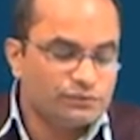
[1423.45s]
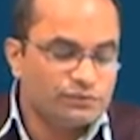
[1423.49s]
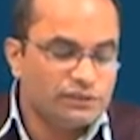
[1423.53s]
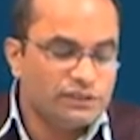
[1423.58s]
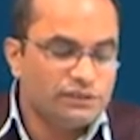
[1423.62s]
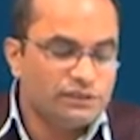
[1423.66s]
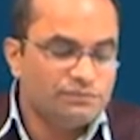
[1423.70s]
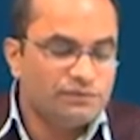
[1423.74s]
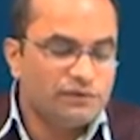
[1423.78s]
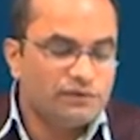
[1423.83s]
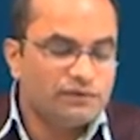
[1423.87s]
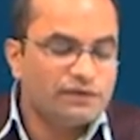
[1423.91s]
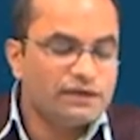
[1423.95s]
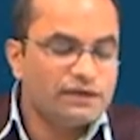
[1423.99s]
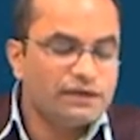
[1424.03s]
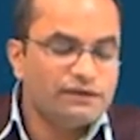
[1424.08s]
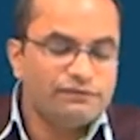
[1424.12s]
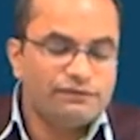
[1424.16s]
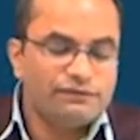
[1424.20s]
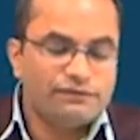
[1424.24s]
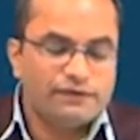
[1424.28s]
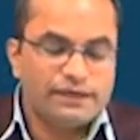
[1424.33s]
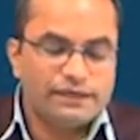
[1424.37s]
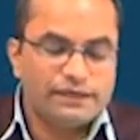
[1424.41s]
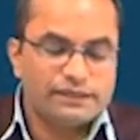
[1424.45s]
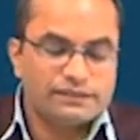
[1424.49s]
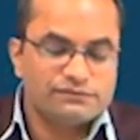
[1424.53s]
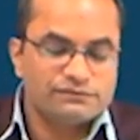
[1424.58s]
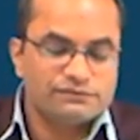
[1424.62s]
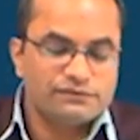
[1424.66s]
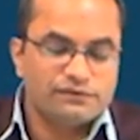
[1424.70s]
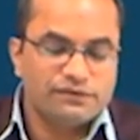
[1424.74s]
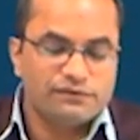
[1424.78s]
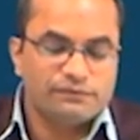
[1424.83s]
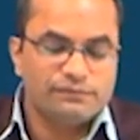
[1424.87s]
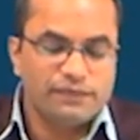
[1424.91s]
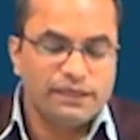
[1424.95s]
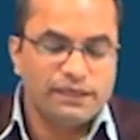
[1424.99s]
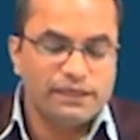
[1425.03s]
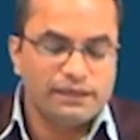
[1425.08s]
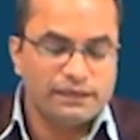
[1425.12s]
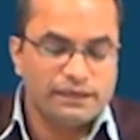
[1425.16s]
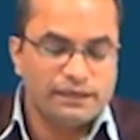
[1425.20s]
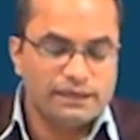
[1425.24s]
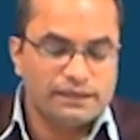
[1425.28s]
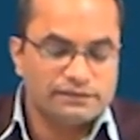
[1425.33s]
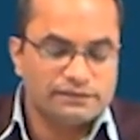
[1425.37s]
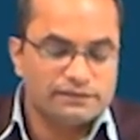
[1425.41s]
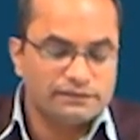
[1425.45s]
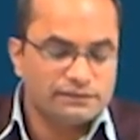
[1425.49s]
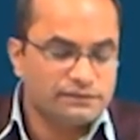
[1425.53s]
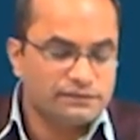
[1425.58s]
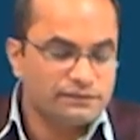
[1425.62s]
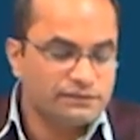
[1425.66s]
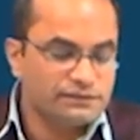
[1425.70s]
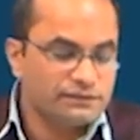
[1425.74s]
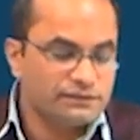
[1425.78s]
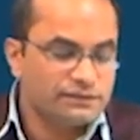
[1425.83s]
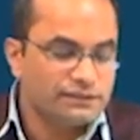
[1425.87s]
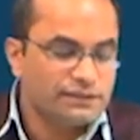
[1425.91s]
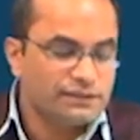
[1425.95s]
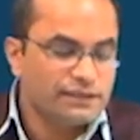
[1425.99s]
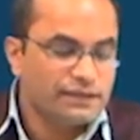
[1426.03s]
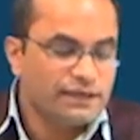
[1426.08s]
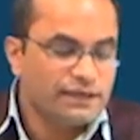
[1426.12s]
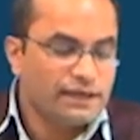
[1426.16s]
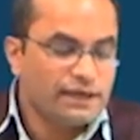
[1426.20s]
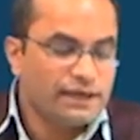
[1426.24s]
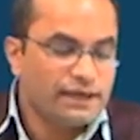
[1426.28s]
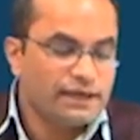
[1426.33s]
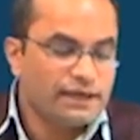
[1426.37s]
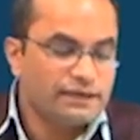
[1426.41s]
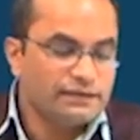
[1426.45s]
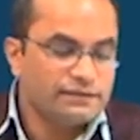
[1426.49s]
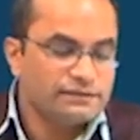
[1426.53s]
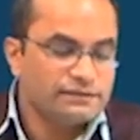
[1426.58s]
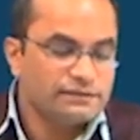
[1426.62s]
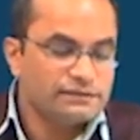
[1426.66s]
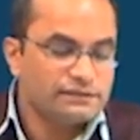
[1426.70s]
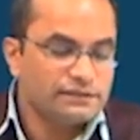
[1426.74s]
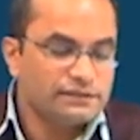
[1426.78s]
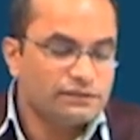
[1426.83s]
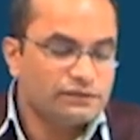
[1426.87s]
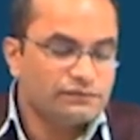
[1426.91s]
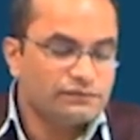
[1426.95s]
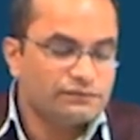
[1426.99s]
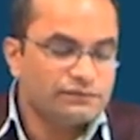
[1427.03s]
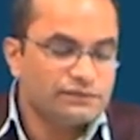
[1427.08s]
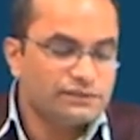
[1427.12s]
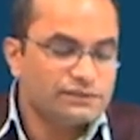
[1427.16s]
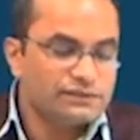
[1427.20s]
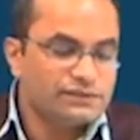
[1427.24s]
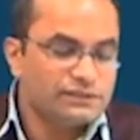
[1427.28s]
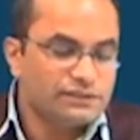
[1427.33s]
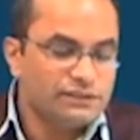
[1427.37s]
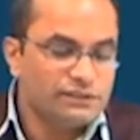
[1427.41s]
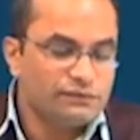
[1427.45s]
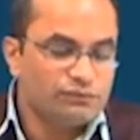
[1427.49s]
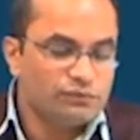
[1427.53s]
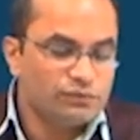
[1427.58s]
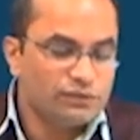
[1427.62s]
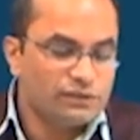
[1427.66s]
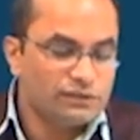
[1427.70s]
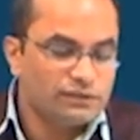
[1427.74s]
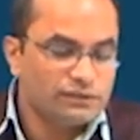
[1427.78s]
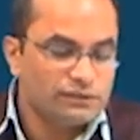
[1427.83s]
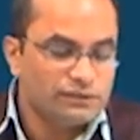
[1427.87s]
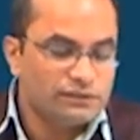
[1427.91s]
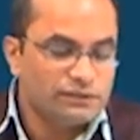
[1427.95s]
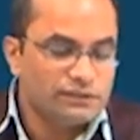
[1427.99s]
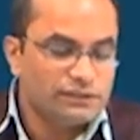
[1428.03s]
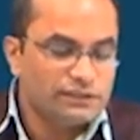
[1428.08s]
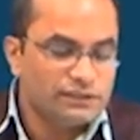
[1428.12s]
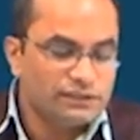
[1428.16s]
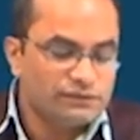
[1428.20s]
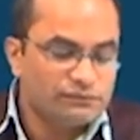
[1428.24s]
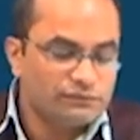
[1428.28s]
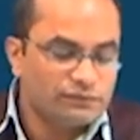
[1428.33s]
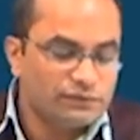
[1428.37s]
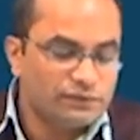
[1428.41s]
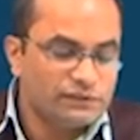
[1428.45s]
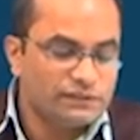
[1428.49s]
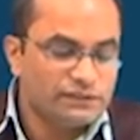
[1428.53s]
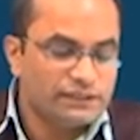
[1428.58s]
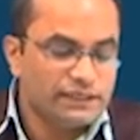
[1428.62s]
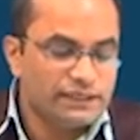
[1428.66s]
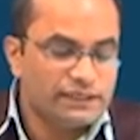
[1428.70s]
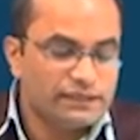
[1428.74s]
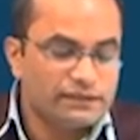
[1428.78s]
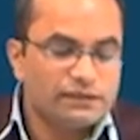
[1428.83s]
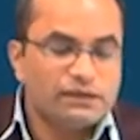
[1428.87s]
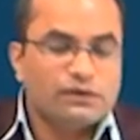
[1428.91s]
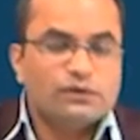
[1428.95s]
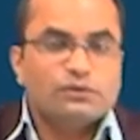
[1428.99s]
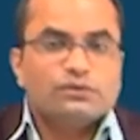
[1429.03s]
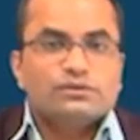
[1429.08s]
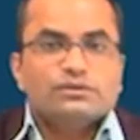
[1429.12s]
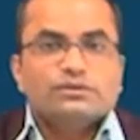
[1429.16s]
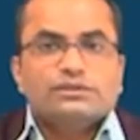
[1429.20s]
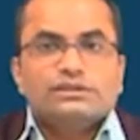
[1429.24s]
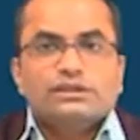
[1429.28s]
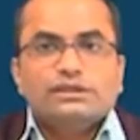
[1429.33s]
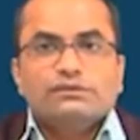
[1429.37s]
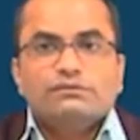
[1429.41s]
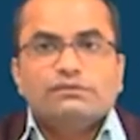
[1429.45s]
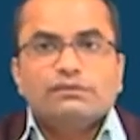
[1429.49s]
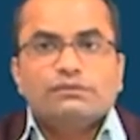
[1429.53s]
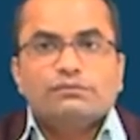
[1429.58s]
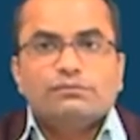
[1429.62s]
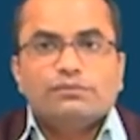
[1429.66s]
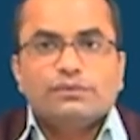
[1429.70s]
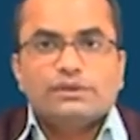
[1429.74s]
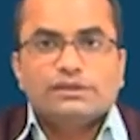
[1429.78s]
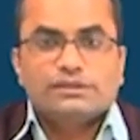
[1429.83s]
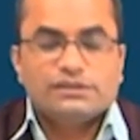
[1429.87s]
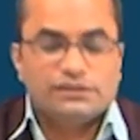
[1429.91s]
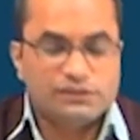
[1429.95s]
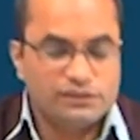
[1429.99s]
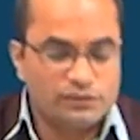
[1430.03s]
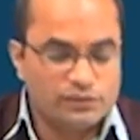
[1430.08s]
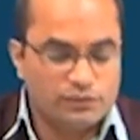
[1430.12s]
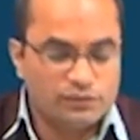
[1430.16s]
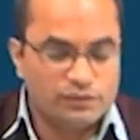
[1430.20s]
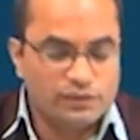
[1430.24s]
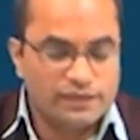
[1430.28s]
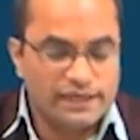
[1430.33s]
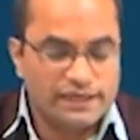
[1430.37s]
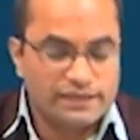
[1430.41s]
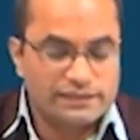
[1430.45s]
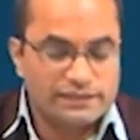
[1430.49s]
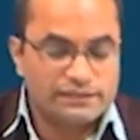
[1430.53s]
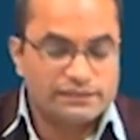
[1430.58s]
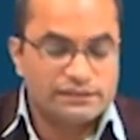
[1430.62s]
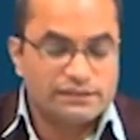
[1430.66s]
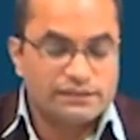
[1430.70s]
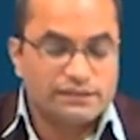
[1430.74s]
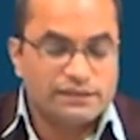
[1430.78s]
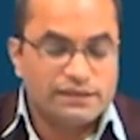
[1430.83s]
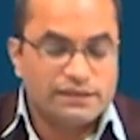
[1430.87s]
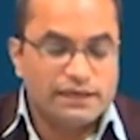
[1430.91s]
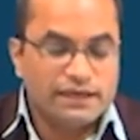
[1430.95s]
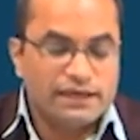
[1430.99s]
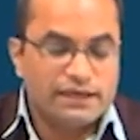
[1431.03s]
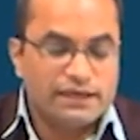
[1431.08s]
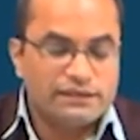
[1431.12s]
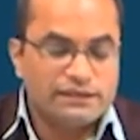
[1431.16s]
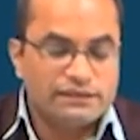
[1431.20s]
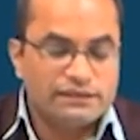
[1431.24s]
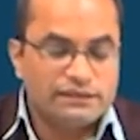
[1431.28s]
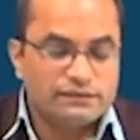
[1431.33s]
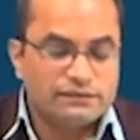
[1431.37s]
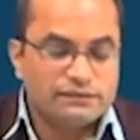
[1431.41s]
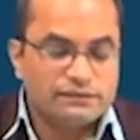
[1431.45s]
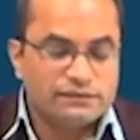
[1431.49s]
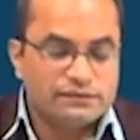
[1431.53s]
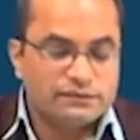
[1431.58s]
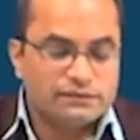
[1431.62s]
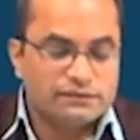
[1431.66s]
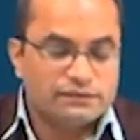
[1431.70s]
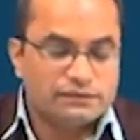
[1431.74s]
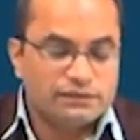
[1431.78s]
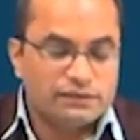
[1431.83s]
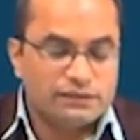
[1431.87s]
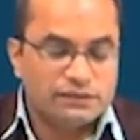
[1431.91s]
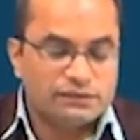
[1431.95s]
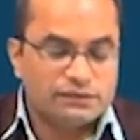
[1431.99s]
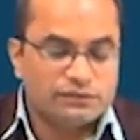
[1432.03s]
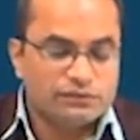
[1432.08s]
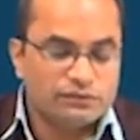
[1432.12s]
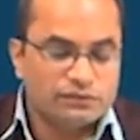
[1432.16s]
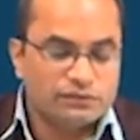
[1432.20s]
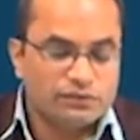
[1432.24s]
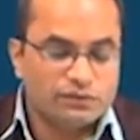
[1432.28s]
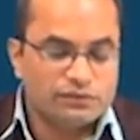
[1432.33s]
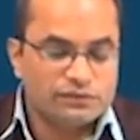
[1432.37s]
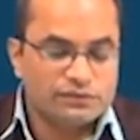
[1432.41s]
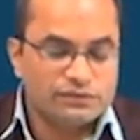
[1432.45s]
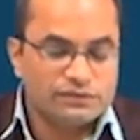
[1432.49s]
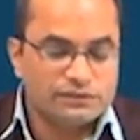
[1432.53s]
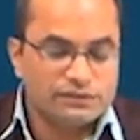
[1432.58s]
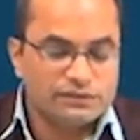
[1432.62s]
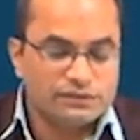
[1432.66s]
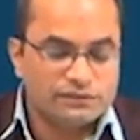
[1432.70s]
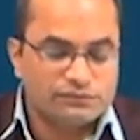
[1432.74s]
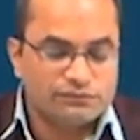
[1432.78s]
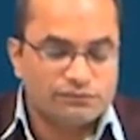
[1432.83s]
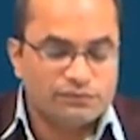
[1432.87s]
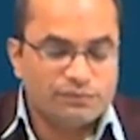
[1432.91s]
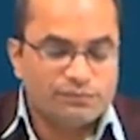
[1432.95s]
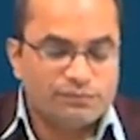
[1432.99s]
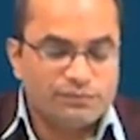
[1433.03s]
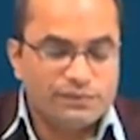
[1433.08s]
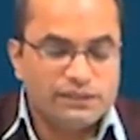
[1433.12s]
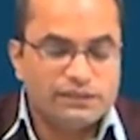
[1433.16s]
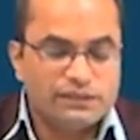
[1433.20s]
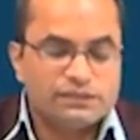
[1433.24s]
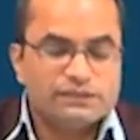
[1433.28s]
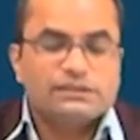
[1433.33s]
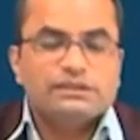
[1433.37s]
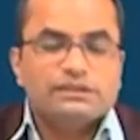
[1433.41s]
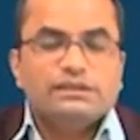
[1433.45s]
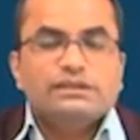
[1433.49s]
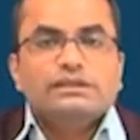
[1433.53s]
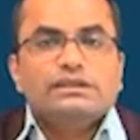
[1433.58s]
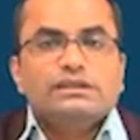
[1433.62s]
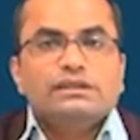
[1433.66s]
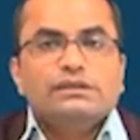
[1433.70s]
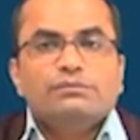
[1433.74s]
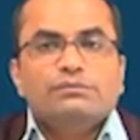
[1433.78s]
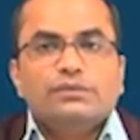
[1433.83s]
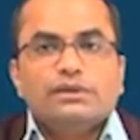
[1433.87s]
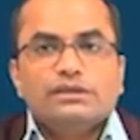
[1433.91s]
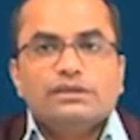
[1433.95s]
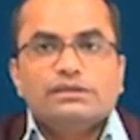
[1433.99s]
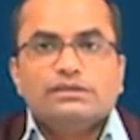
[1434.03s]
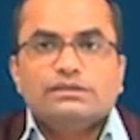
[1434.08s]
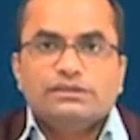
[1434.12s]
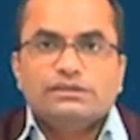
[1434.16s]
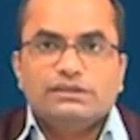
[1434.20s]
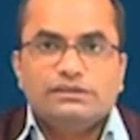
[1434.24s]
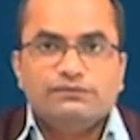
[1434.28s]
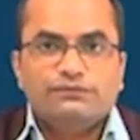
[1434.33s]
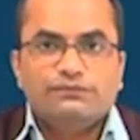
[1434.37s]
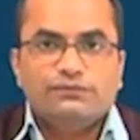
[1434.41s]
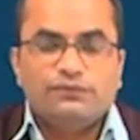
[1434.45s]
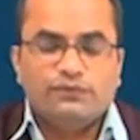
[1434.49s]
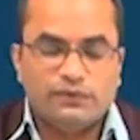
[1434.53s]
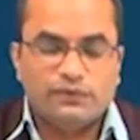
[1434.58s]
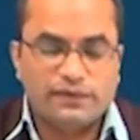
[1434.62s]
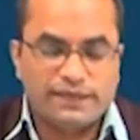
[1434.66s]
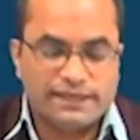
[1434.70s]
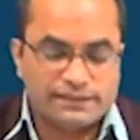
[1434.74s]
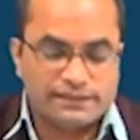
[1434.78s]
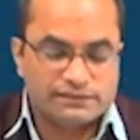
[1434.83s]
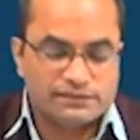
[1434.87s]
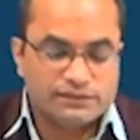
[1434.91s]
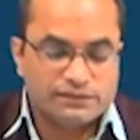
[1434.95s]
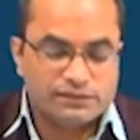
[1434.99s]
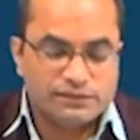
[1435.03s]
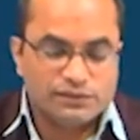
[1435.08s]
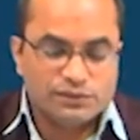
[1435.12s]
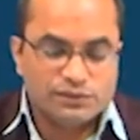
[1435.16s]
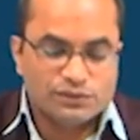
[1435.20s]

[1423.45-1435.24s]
So, e power alpha x will remain as it is and instead of the C 1 it will take now C 1 plus C 2 x and here this another constant will be C 3 plus C 4 x.